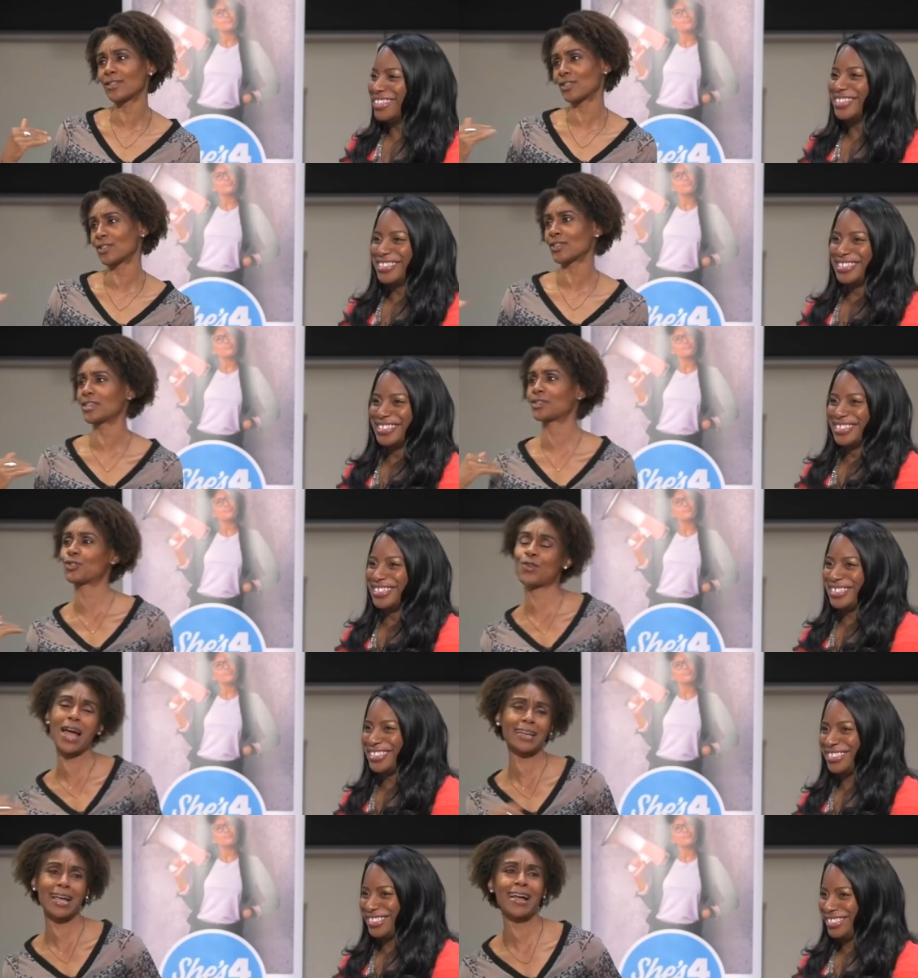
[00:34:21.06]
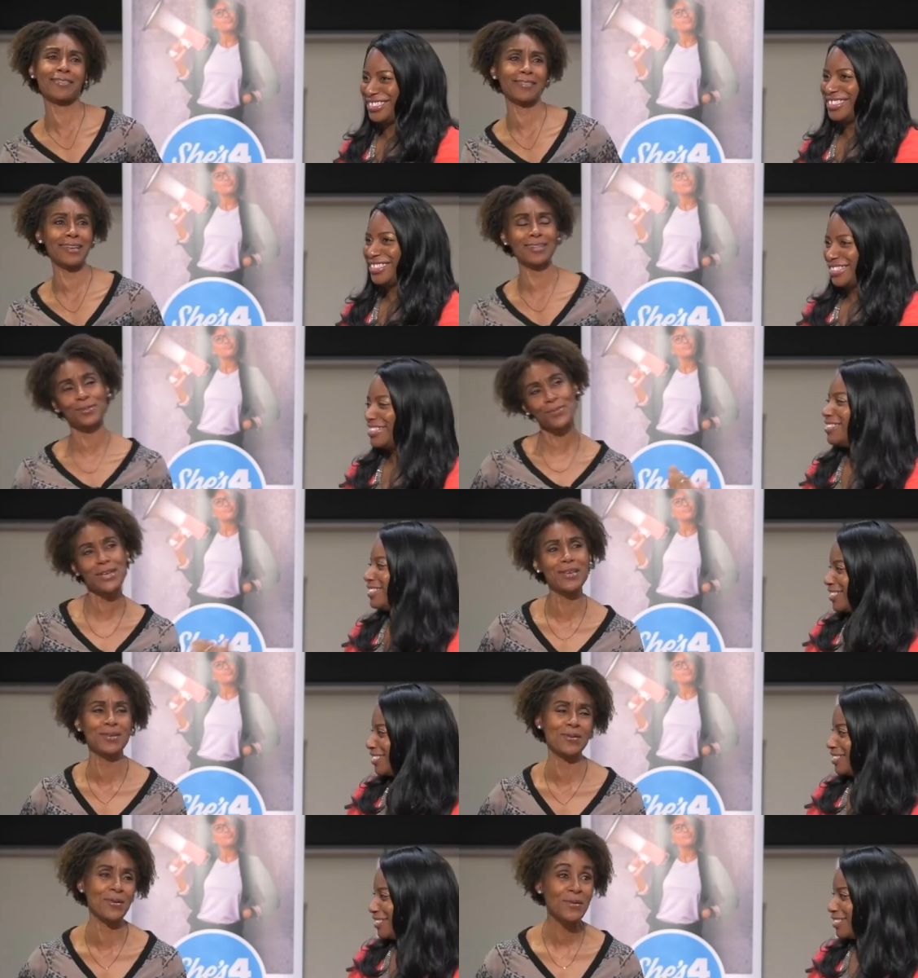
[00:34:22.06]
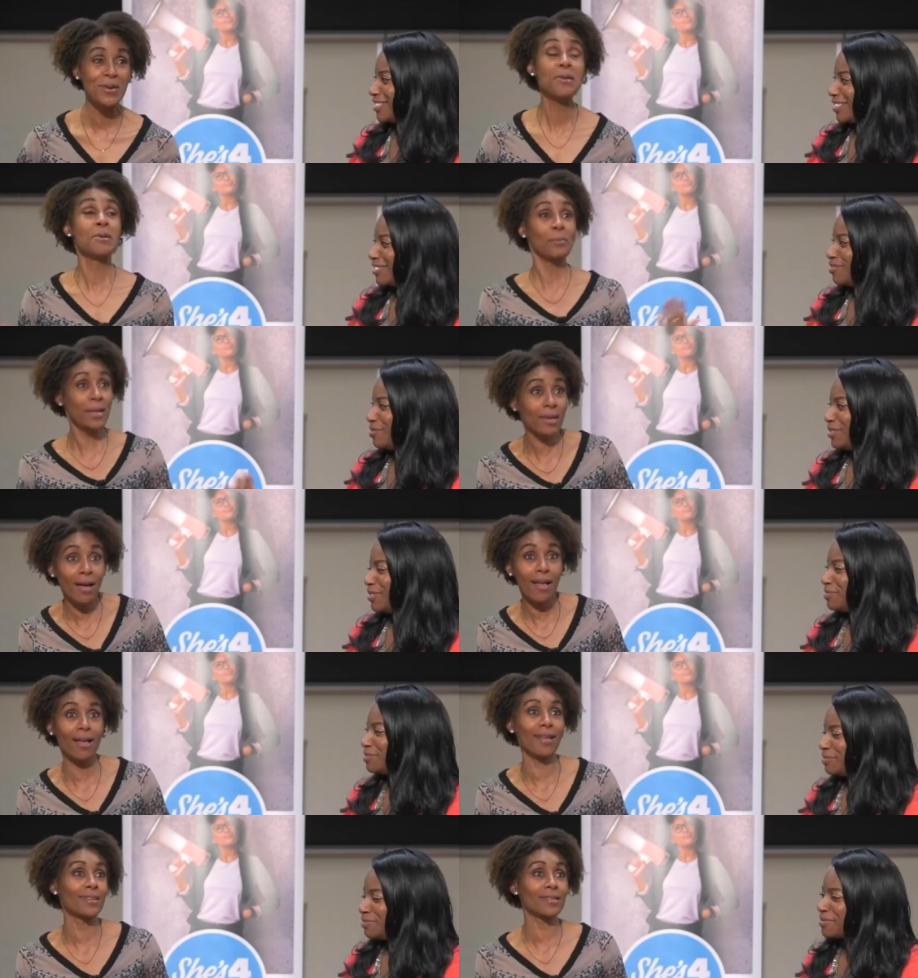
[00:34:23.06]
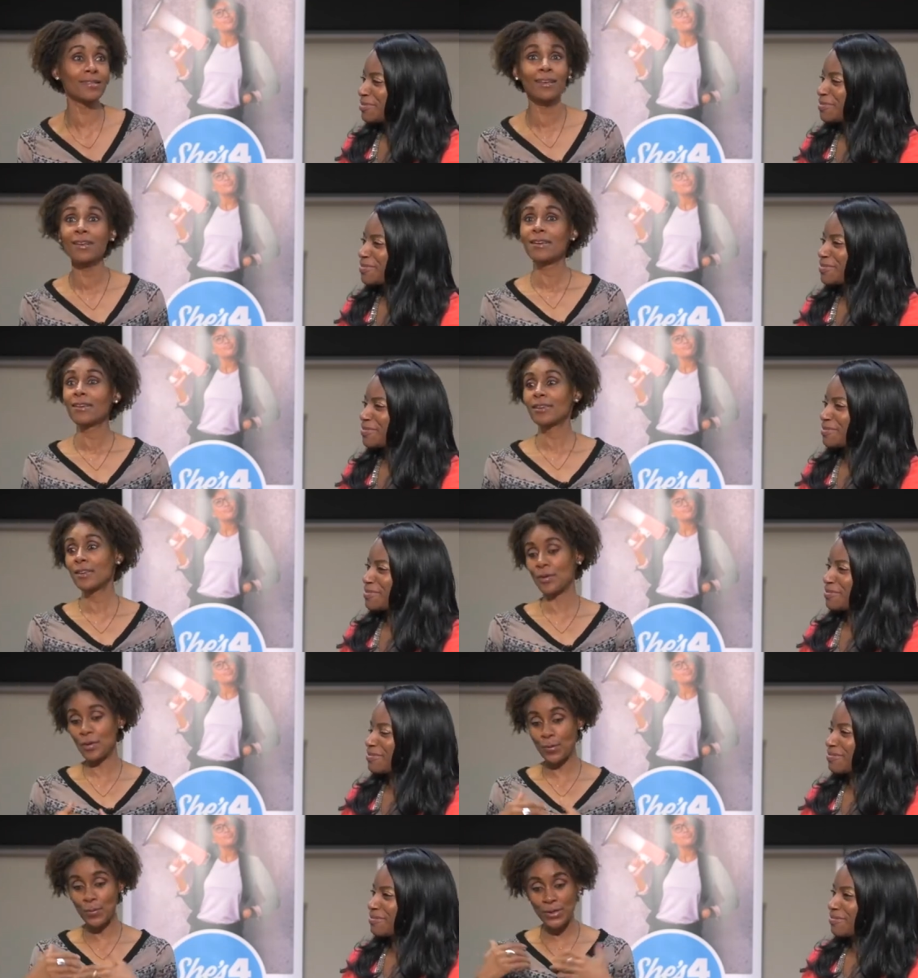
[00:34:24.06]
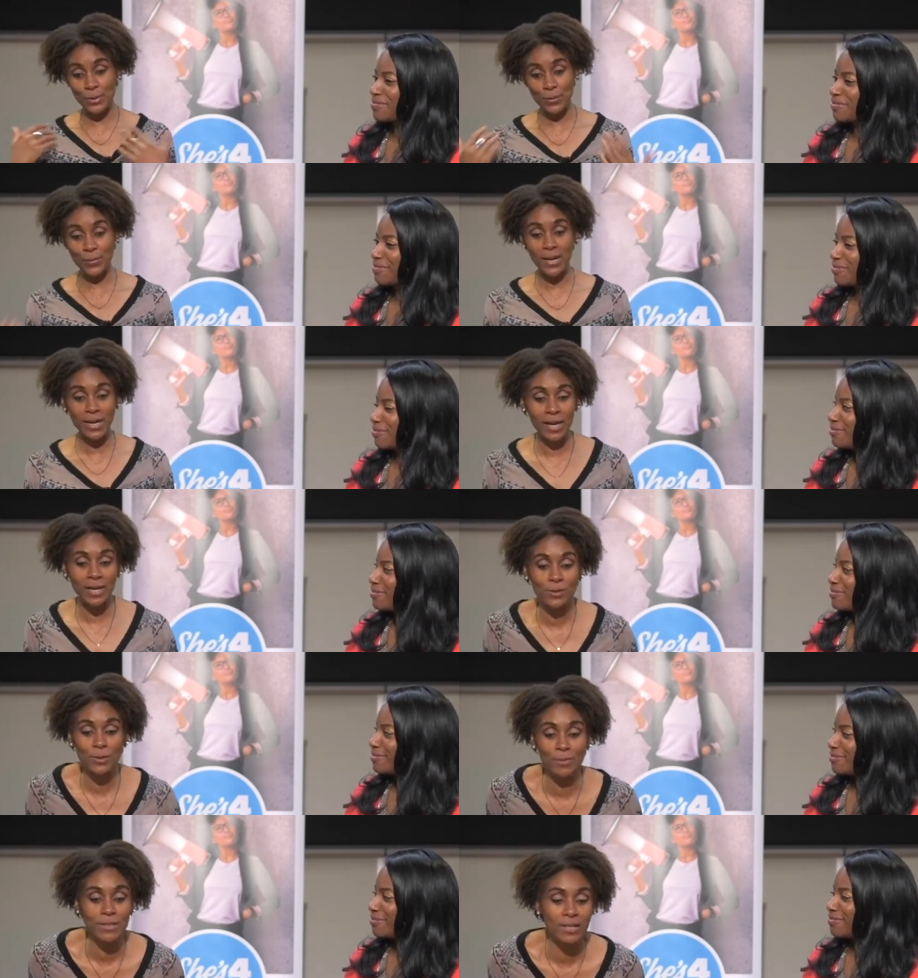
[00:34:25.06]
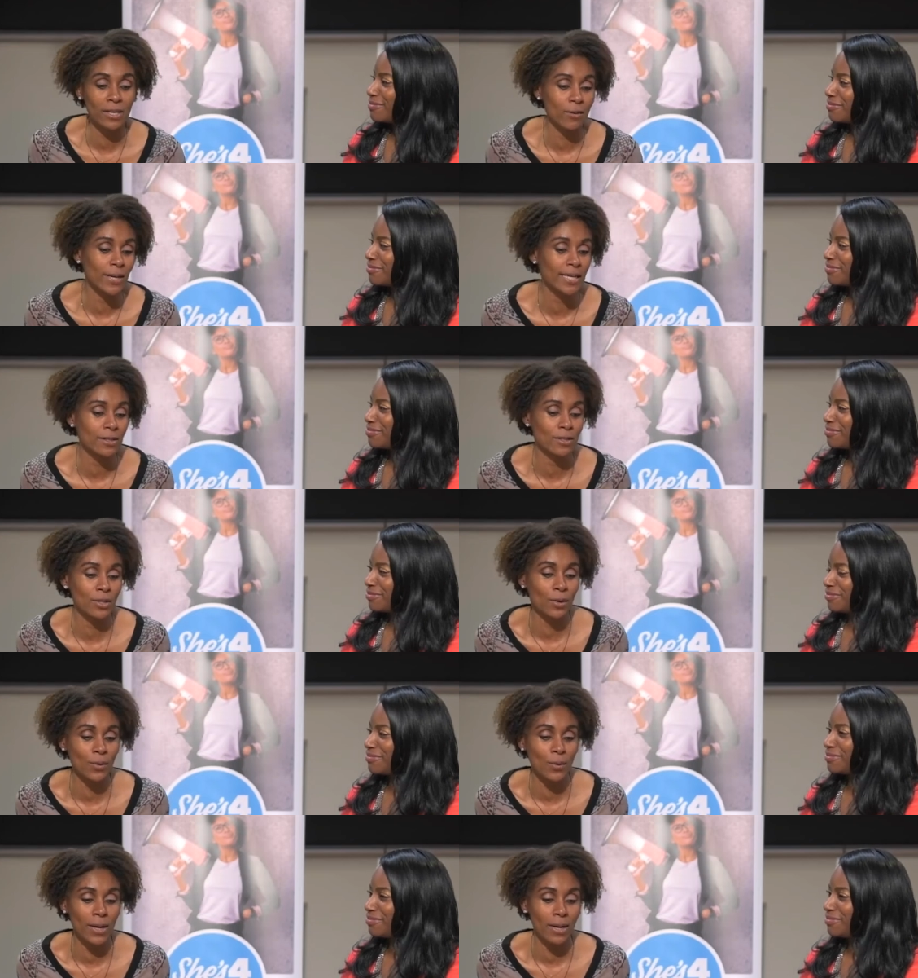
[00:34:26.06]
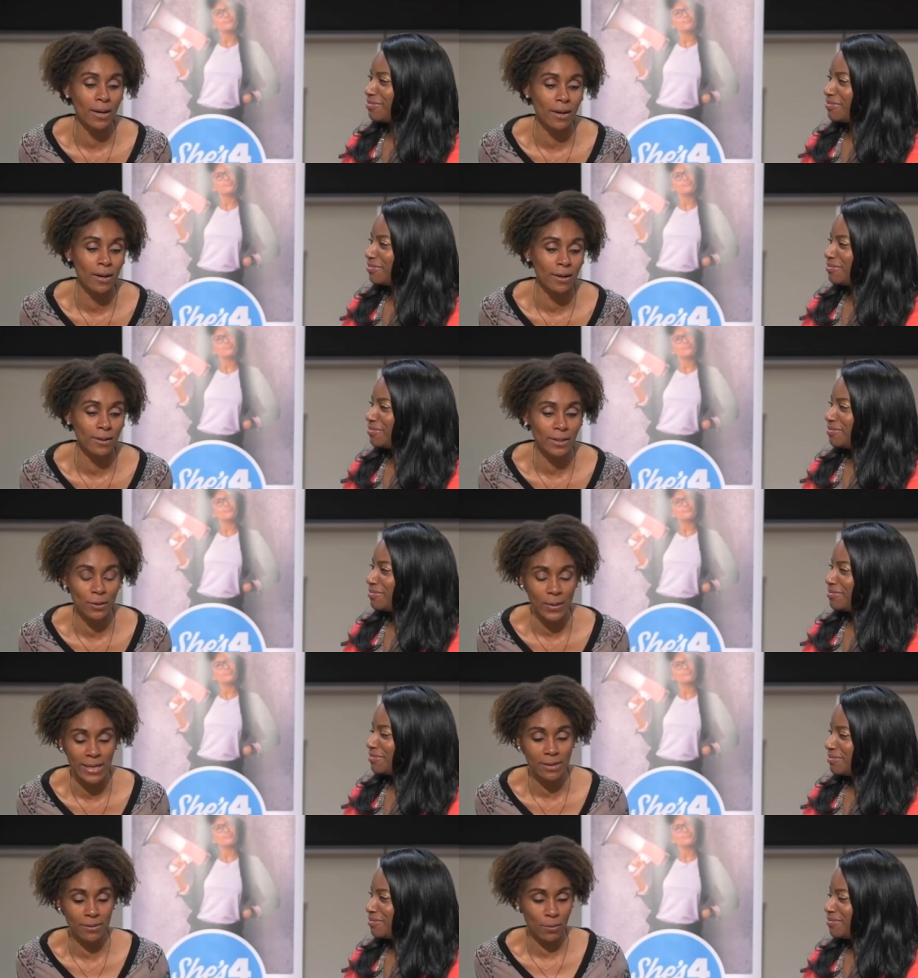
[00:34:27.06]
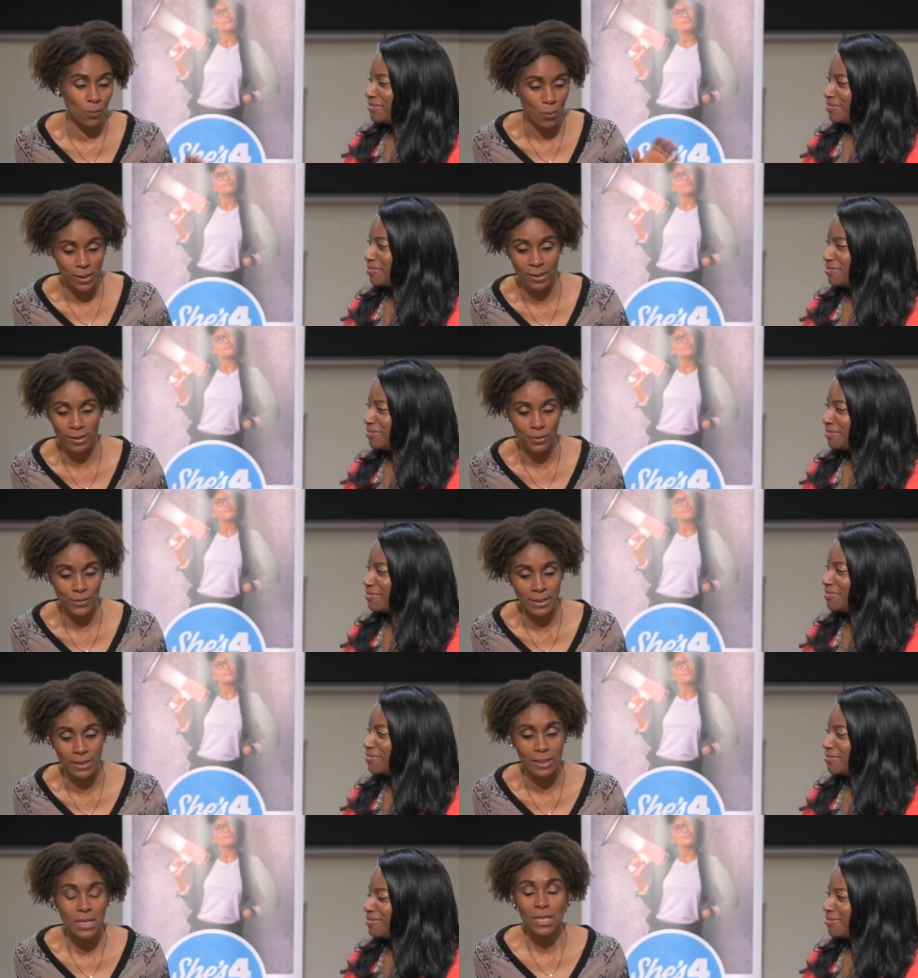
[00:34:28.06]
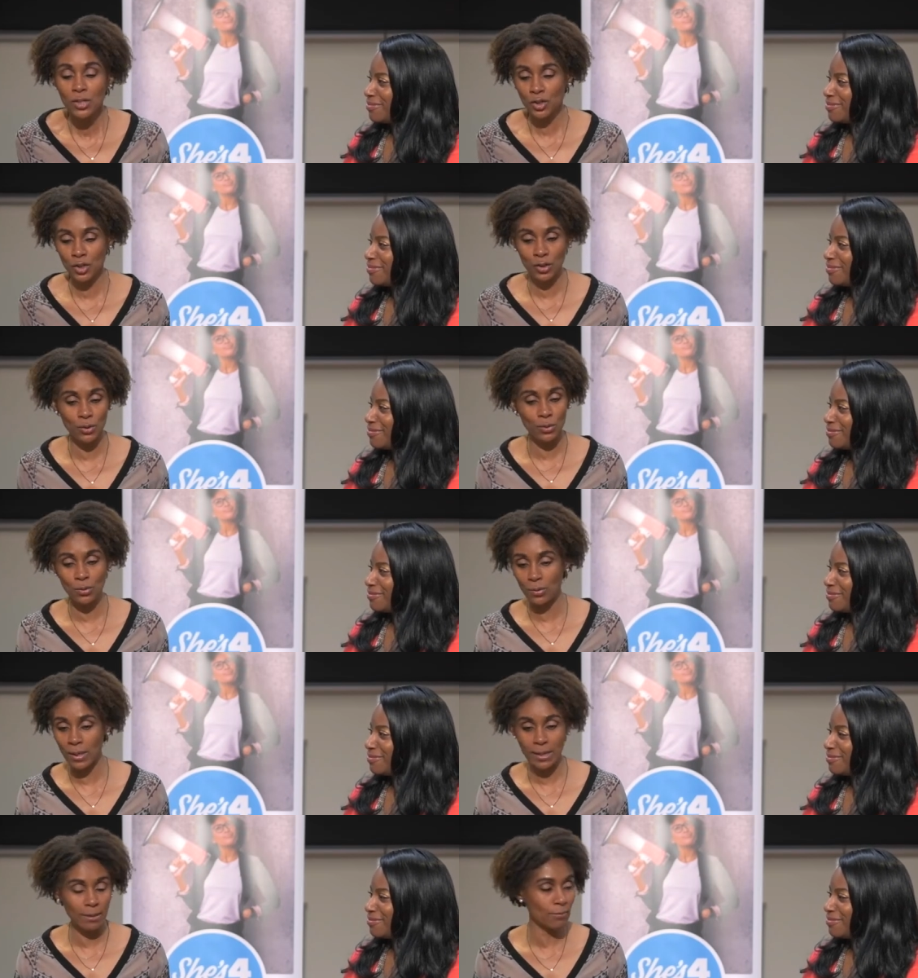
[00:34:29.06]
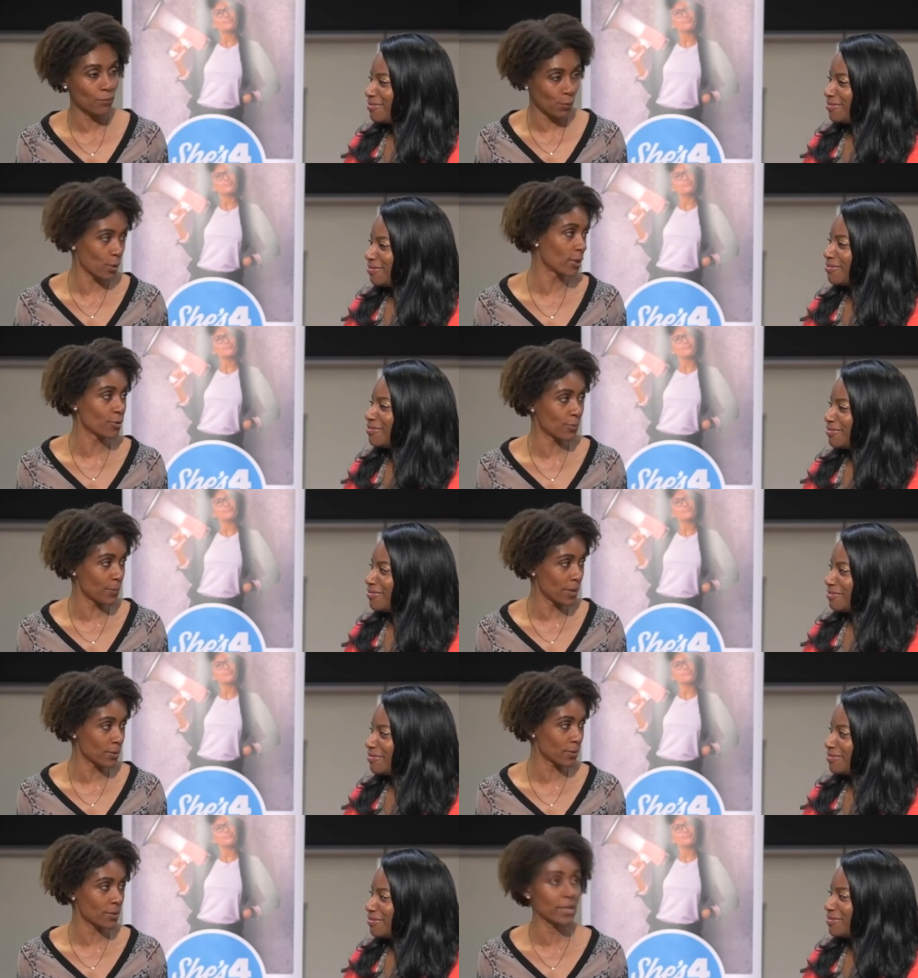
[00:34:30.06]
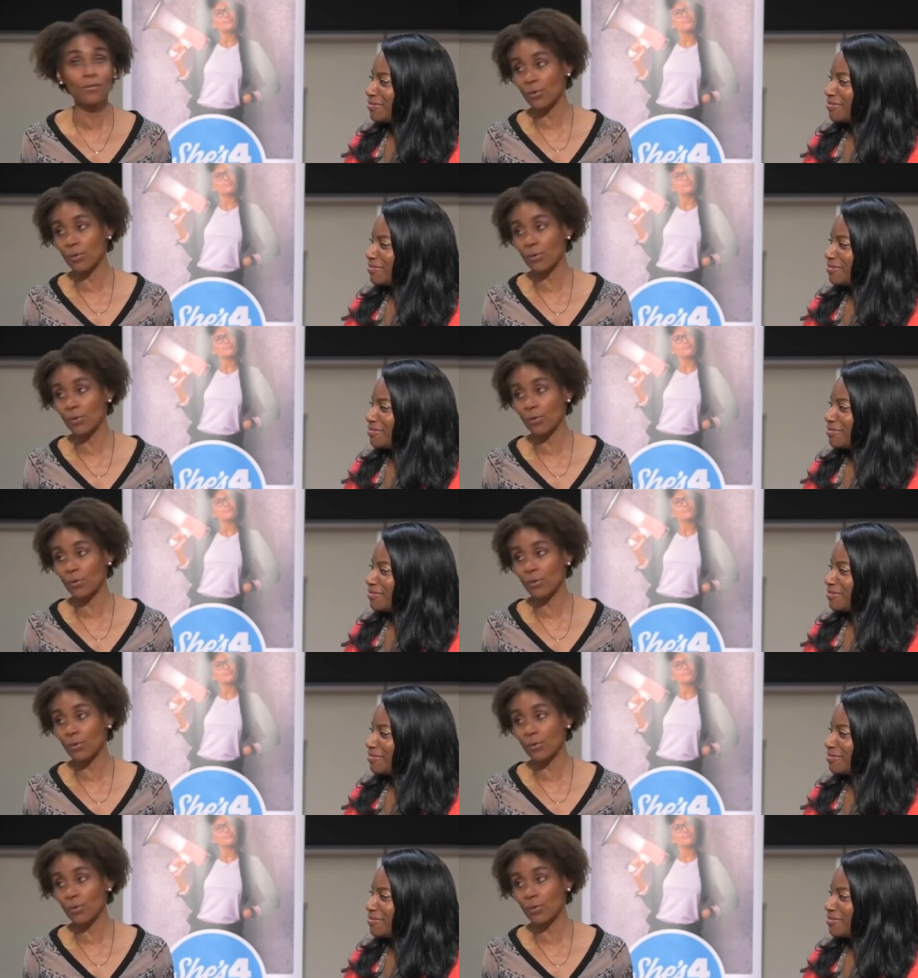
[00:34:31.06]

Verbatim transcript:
Speaker 1: just us track athletes. We, you know, because." you know, when you're running and you're sprinting, right? So, uh, you know, anything 100 to um, 400 meters and